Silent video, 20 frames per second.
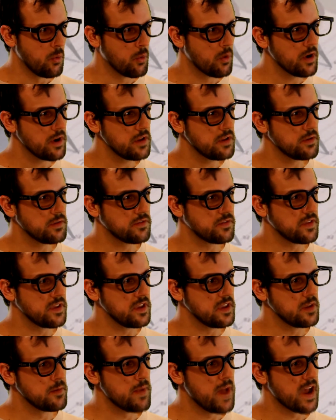Where do you
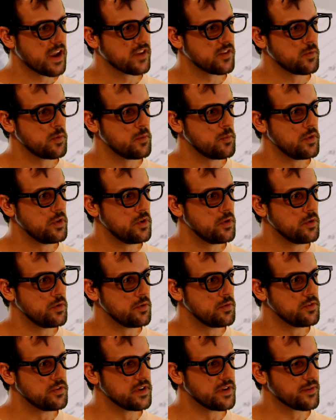see Maximum
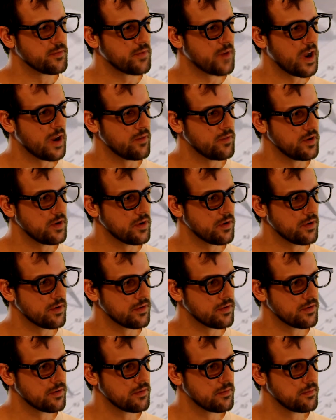Huge in five years?